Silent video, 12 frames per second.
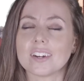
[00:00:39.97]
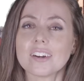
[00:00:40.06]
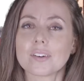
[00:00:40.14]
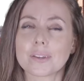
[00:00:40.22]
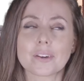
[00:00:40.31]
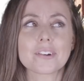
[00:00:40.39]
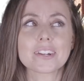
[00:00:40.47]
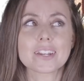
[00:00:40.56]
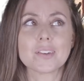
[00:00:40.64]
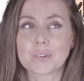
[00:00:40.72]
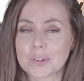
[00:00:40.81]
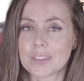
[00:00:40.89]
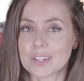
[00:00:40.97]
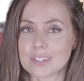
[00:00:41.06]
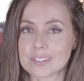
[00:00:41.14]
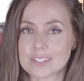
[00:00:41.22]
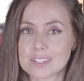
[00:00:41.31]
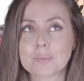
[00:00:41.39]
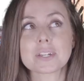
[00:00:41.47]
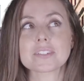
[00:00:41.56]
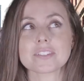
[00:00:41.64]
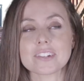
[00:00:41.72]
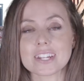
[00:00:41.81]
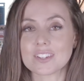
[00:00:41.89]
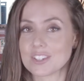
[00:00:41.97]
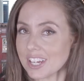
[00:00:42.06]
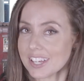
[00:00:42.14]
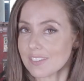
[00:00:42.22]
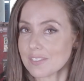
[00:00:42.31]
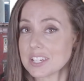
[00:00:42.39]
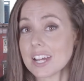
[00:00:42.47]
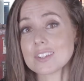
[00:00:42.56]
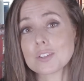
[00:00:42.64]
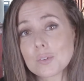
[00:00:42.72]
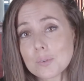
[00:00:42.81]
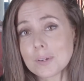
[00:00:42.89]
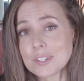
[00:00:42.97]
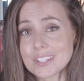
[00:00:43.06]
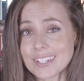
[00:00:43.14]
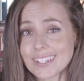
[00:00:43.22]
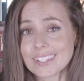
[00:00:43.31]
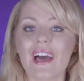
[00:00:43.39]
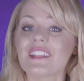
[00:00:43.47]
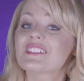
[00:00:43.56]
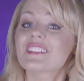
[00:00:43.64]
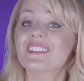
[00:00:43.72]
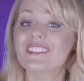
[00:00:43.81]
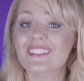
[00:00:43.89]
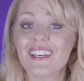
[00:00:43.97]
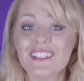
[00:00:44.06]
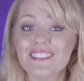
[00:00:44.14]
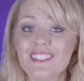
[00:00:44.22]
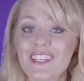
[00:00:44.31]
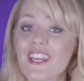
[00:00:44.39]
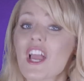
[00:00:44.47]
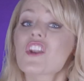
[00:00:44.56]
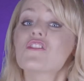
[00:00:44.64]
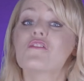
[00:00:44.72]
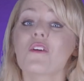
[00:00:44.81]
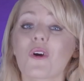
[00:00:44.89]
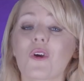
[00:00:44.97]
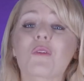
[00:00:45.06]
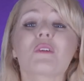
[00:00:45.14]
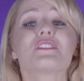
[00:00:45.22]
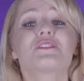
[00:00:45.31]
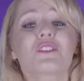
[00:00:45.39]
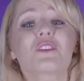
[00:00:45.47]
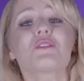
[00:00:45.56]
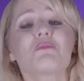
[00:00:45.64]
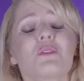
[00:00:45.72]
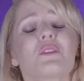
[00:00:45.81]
Duh, we already know this. It's because they're eating chicken, which has hormones in And to this, I say, no, we don't